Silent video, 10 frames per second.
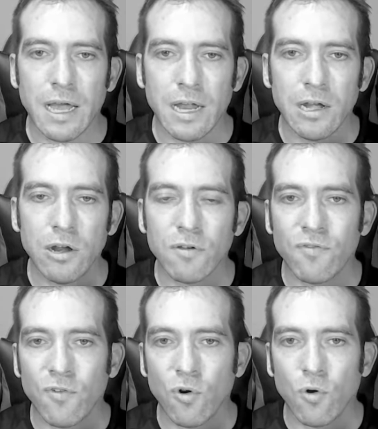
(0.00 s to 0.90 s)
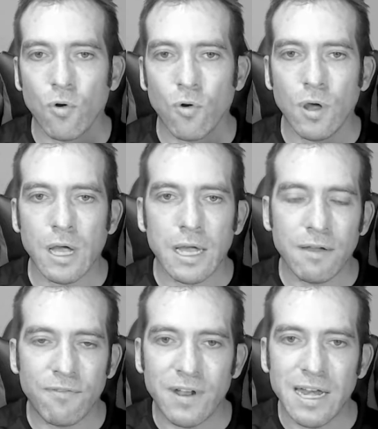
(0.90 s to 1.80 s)
Look for
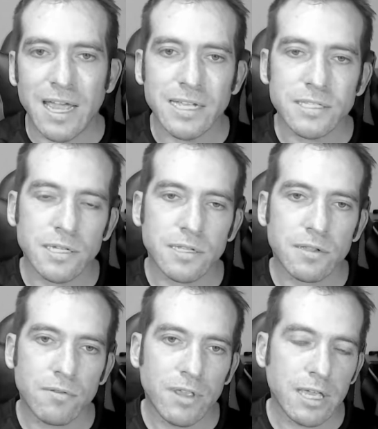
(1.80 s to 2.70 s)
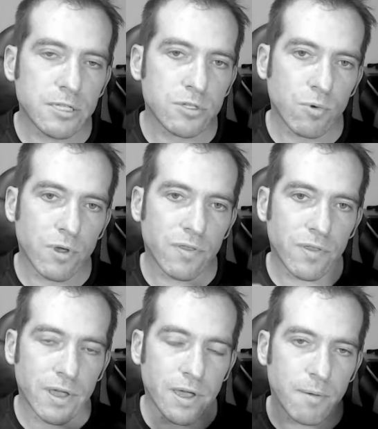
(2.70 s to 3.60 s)
affiliated things with